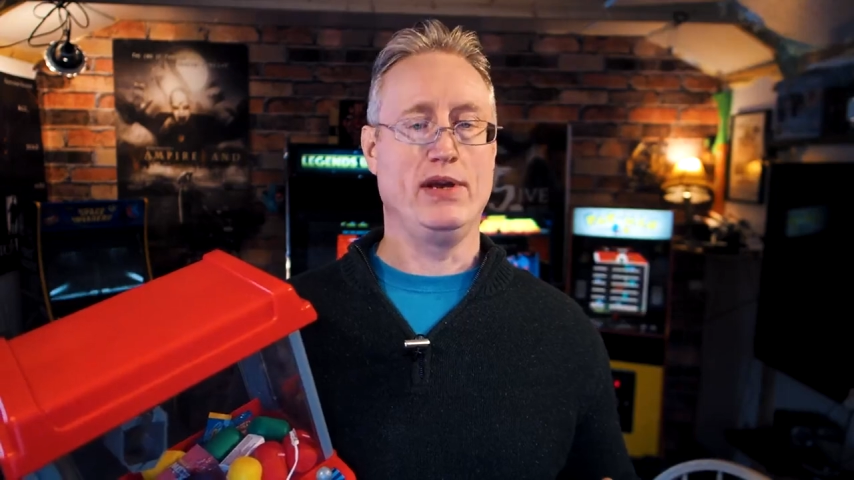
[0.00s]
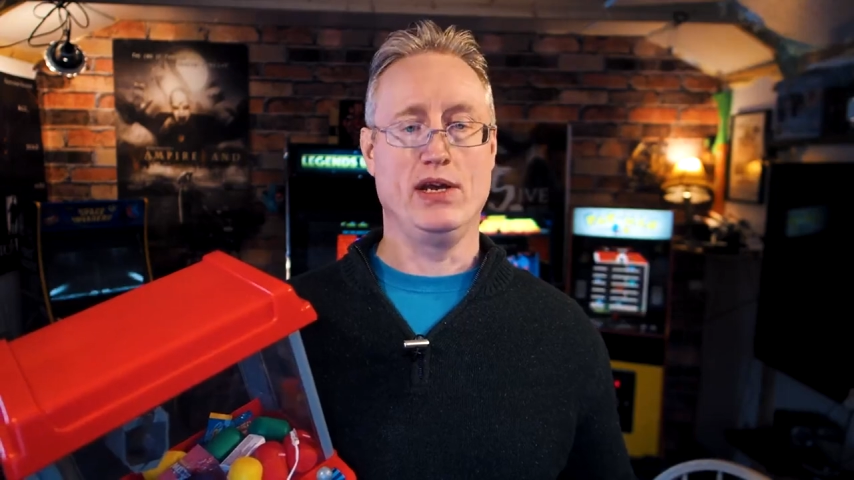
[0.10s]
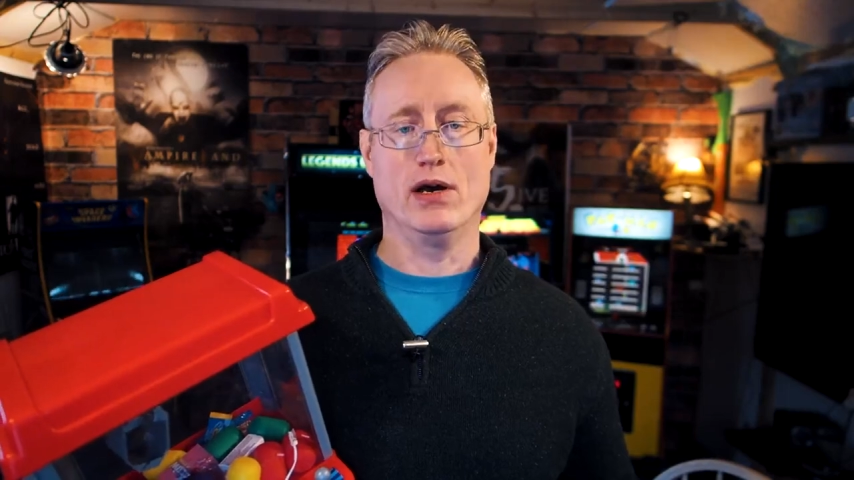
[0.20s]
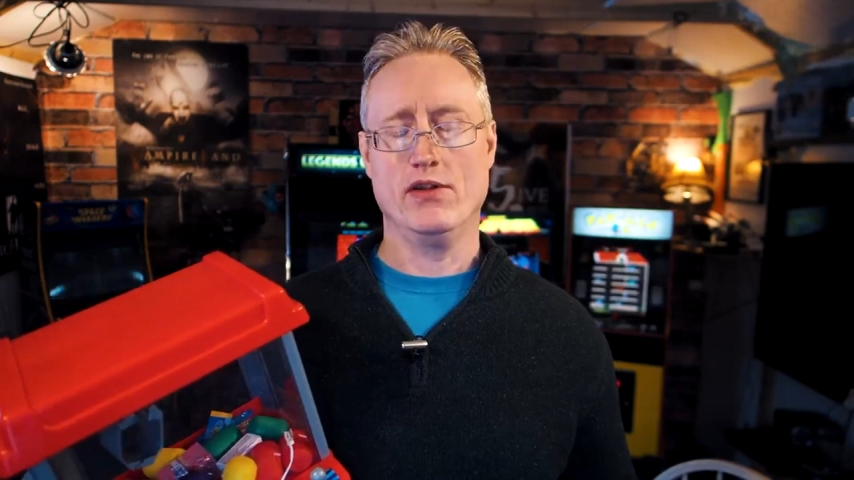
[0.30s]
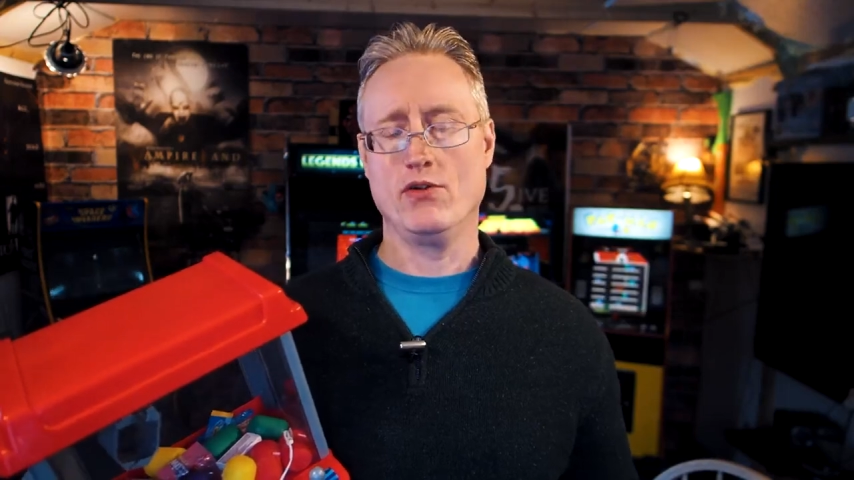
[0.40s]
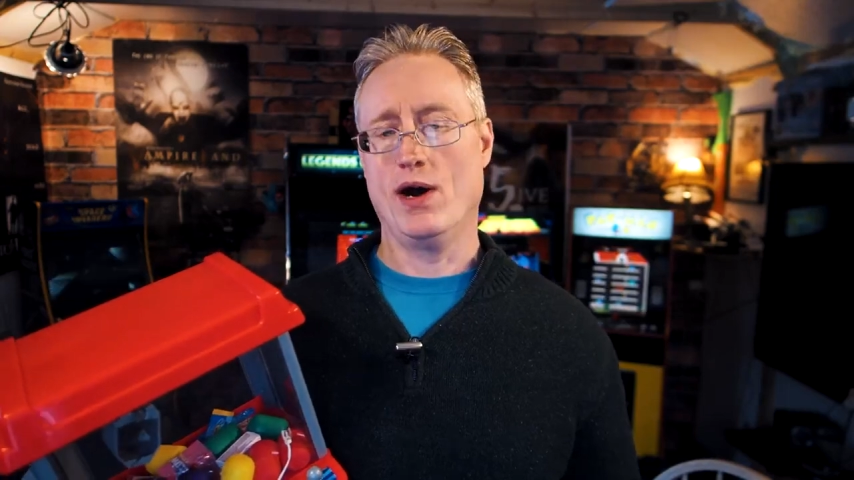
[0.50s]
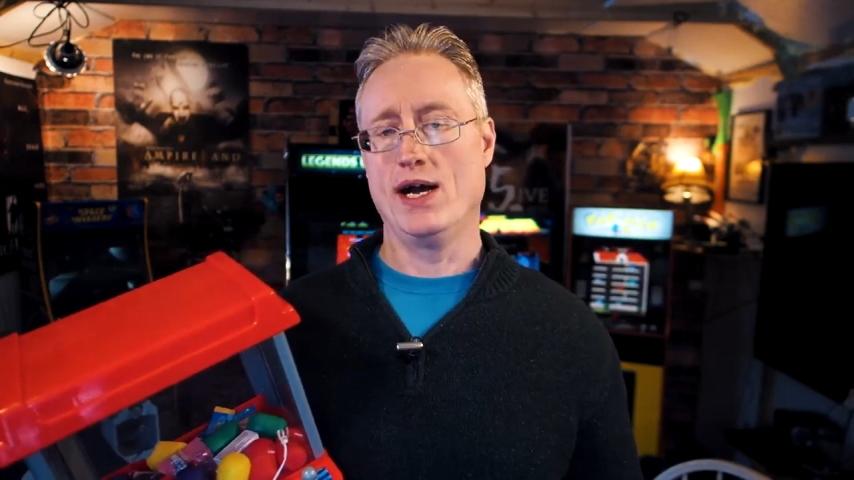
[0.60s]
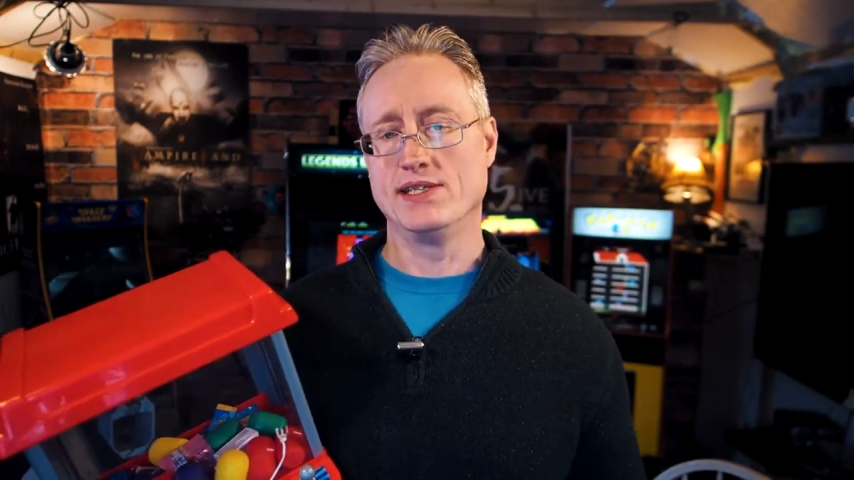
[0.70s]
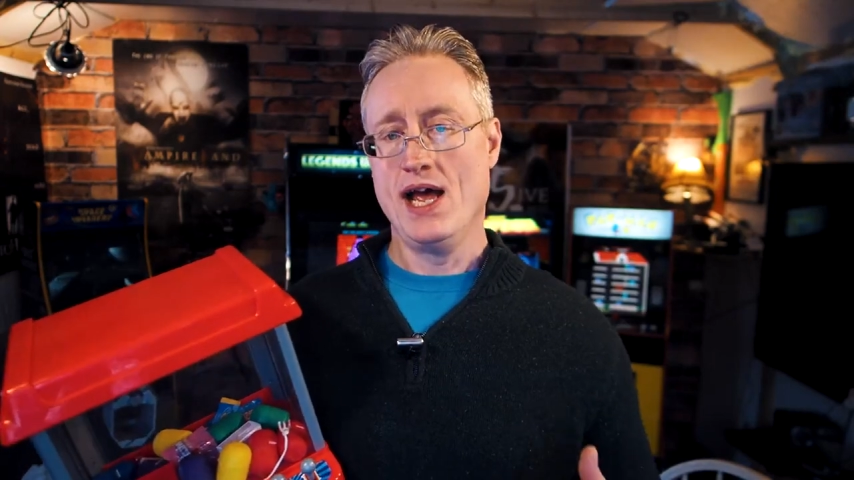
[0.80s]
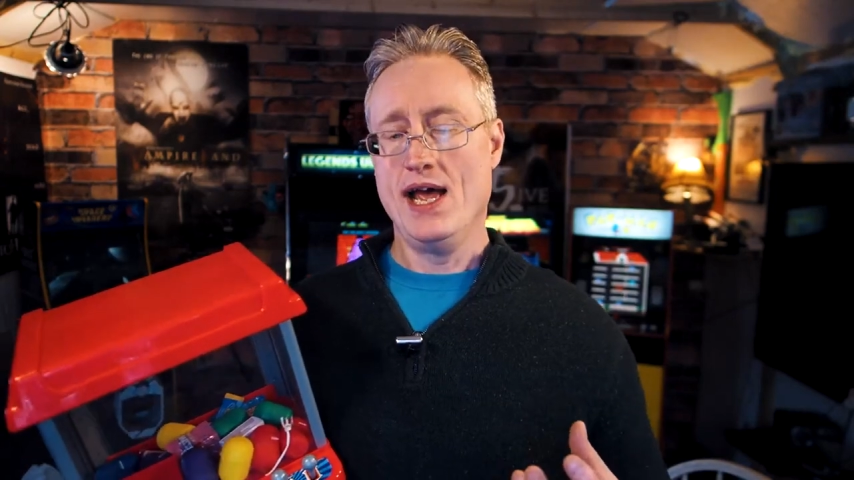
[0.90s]
be
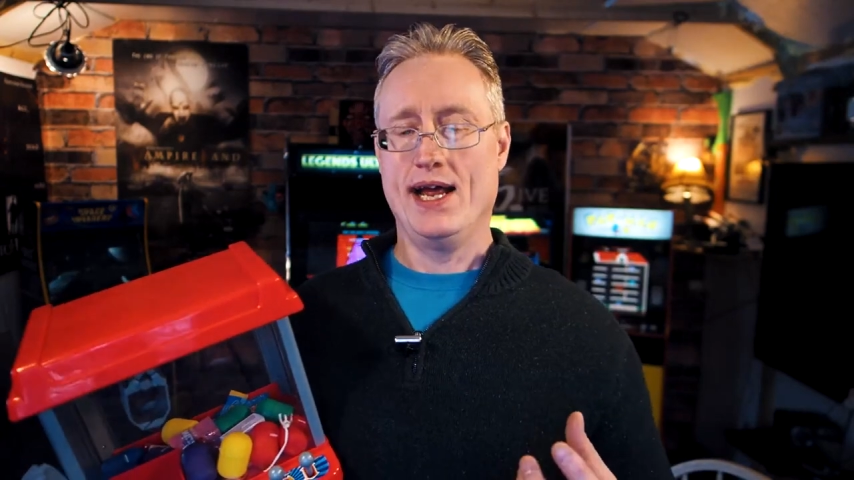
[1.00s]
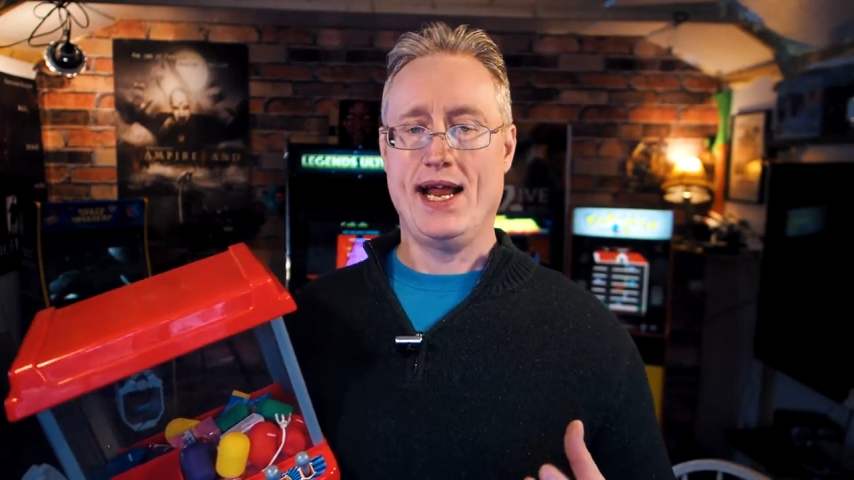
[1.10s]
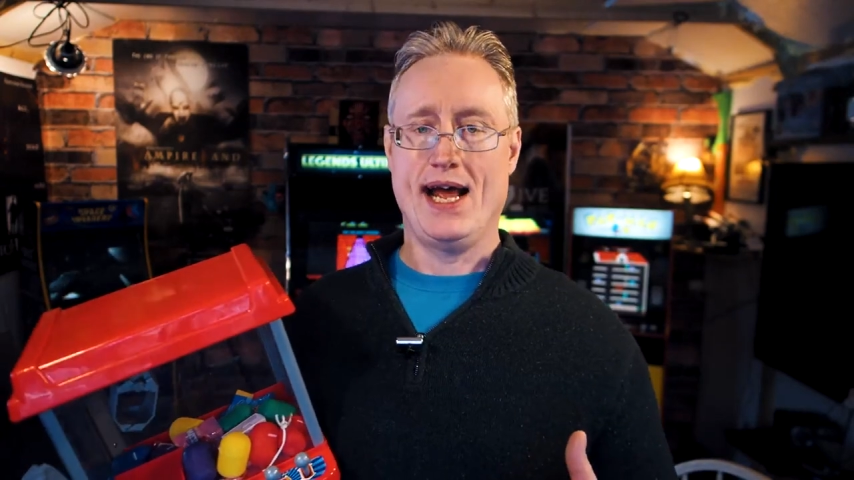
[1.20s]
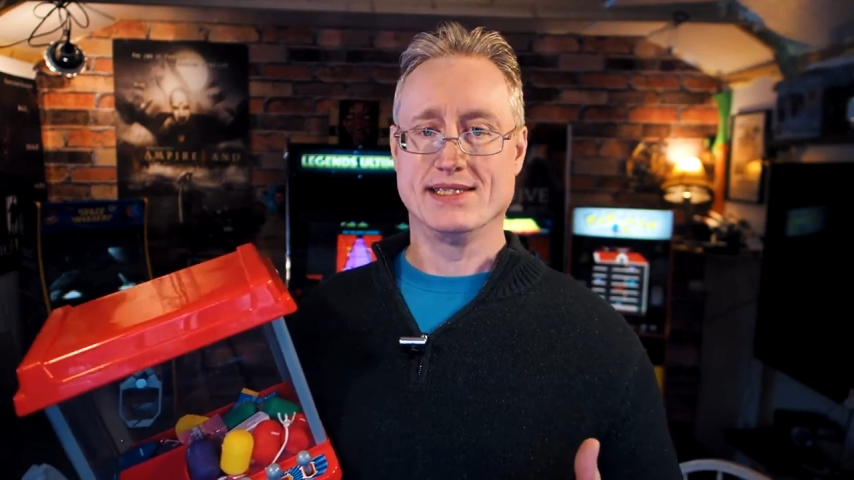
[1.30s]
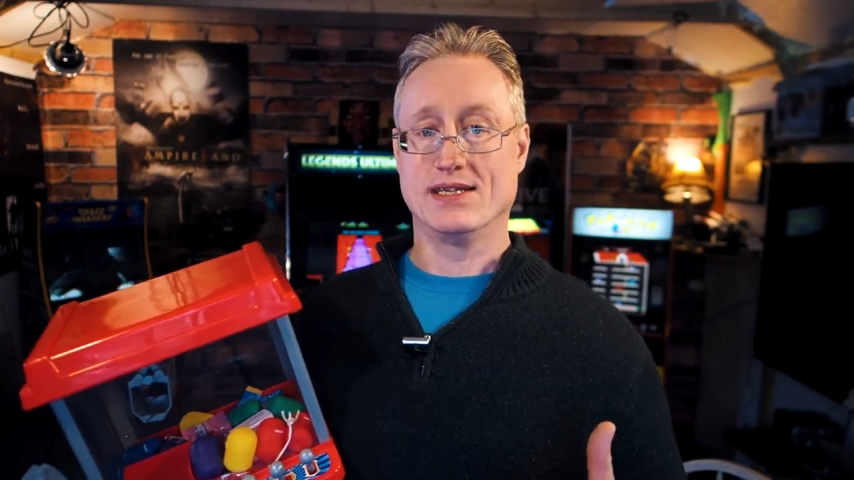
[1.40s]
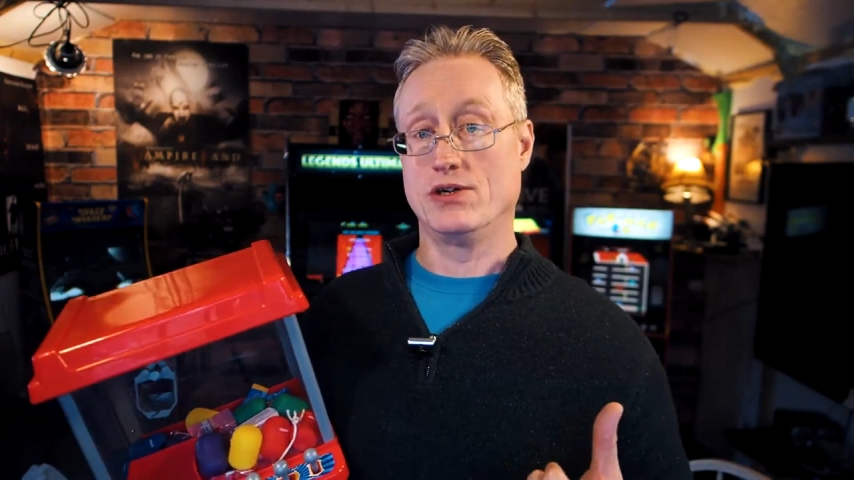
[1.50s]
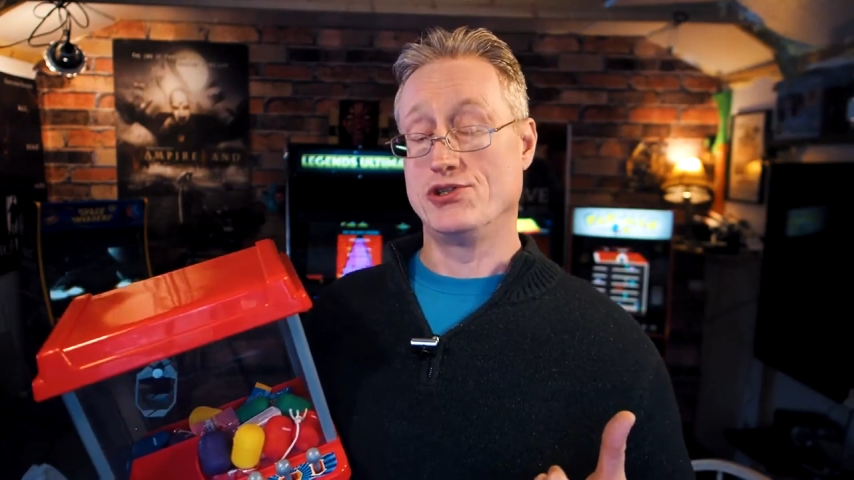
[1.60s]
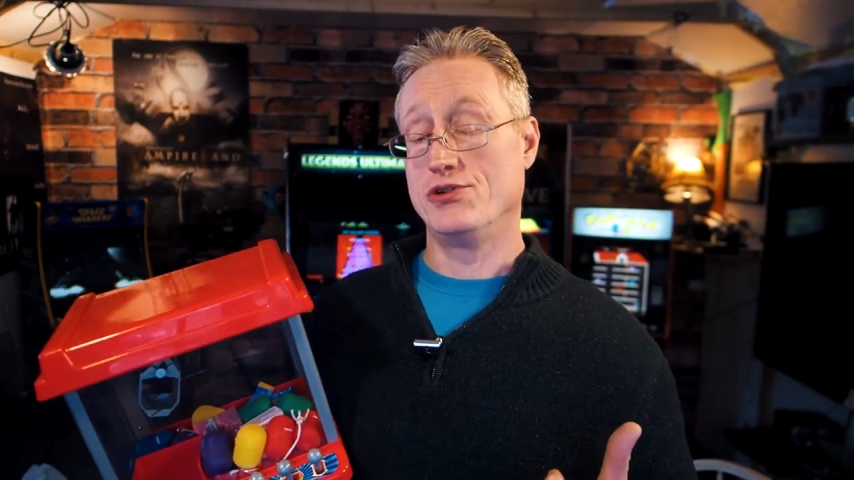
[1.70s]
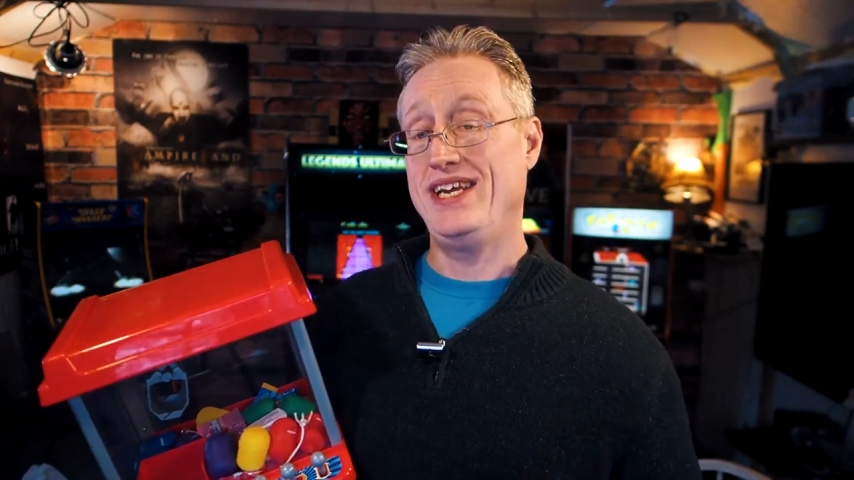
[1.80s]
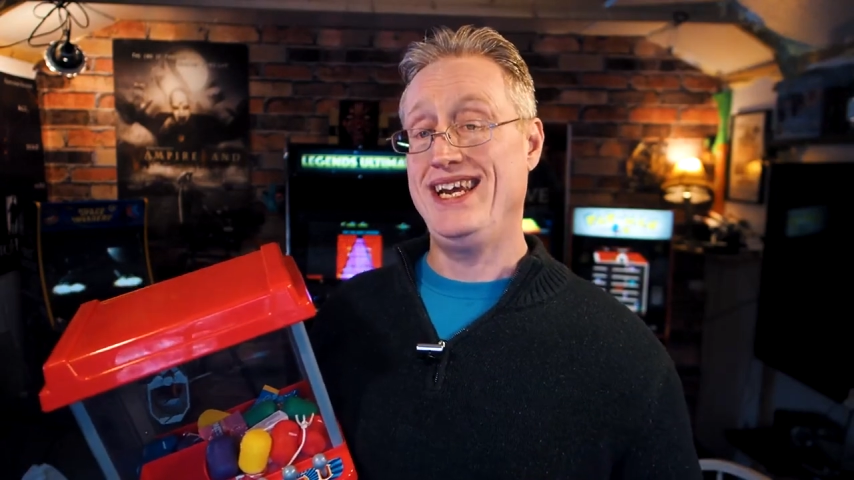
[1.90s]
otherwise. It has
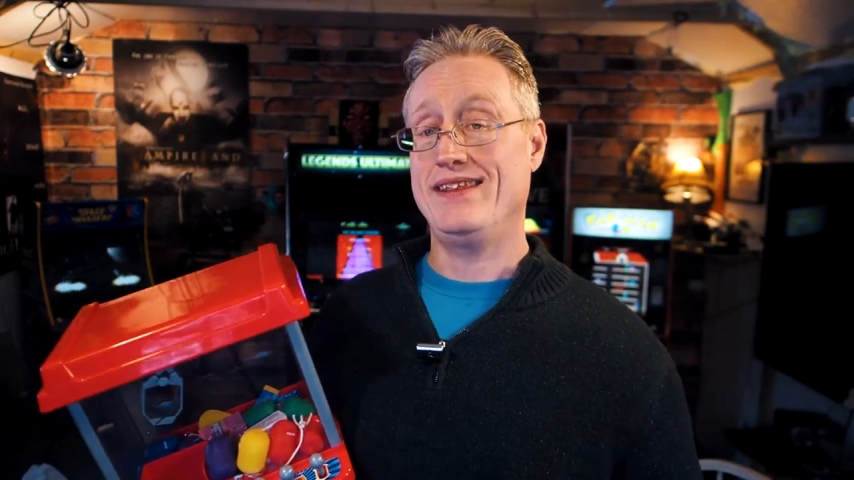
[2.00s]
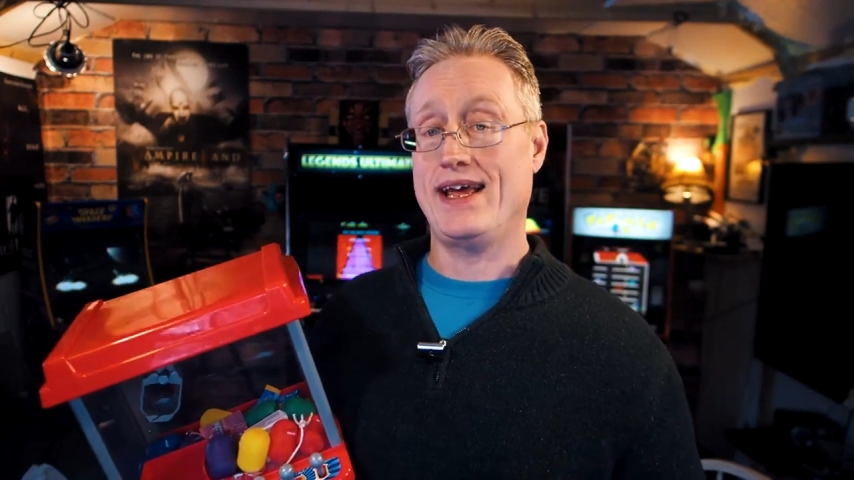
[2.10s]
larger teeth